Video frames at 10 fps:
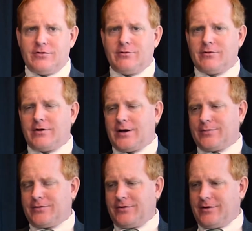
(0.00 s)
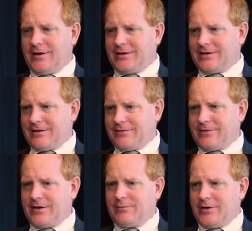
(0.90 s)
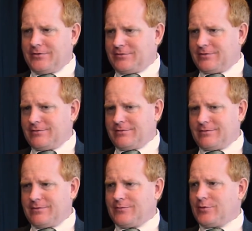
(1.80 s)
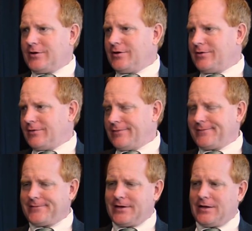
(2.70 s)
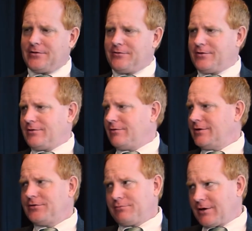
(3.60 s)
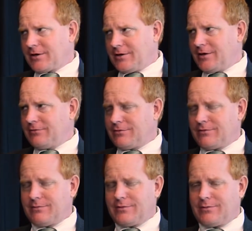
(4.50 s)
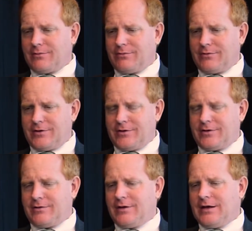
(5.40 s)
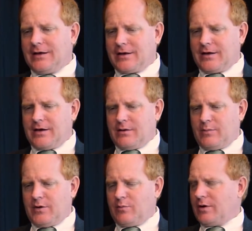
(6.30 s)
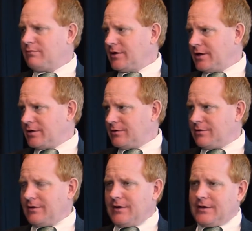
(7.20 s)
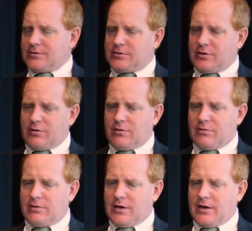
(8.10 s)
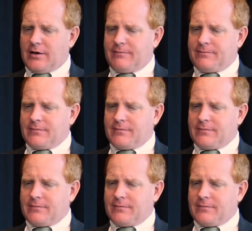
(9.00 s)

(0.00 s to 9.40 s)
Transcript: or an opportunity, I tend to find ways to avoid it or challenge it, or at least recognize the holes in it, and can kind of be a wet blanket. So